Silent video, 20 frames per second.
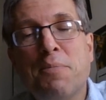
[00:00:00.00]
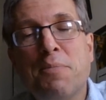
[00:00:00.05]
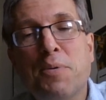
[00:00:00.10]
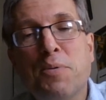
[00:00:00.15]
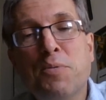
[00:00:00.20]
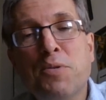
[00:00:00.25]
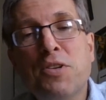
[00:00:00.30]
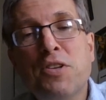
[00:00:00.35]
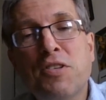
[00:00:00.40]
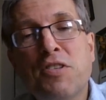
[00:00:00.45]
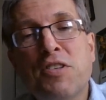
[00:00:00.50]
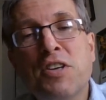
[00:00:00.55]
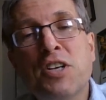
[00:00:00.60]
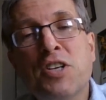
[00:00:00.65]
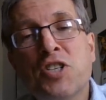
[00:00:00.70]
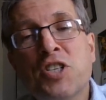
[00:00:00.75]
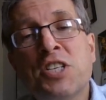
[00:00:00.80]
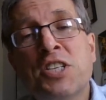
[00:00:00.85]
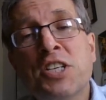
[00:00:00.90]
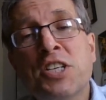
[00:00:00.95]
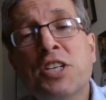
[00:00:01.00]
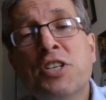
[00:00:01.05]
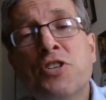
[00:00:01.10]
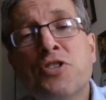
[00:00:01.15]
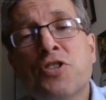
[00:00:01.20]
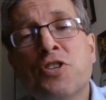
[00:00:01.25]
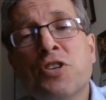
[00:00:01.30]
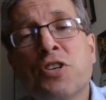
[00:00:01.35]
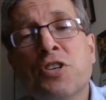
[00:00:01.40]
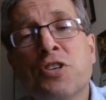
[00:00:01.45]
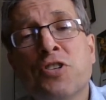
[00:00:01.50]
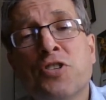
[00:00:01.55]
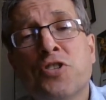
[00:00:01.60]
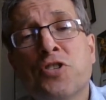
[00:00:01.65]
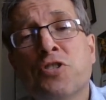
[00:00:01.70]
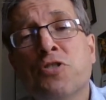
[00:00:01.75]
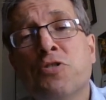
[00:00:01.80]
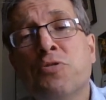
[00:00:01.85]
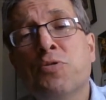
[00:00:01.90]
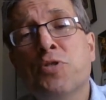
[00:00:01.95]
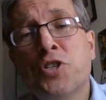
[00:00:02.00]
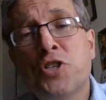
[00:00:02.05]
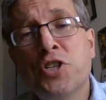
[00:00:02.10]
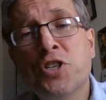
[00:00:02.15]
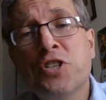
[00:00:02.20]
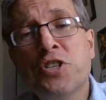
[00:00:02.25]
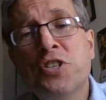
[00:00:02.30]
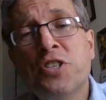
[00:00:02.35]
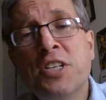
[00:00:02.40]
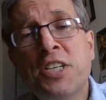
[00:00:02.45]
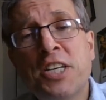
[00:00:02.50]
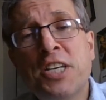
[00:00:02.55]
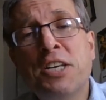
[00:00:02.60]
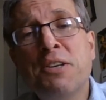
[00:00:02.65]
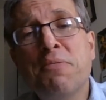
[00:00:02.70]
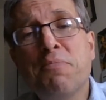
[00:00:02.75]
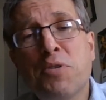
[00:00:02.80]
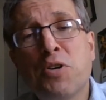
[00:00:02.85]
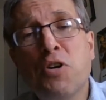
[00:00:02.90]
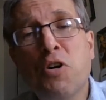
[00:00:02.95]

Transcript: But one of the things I did try and do was just to keep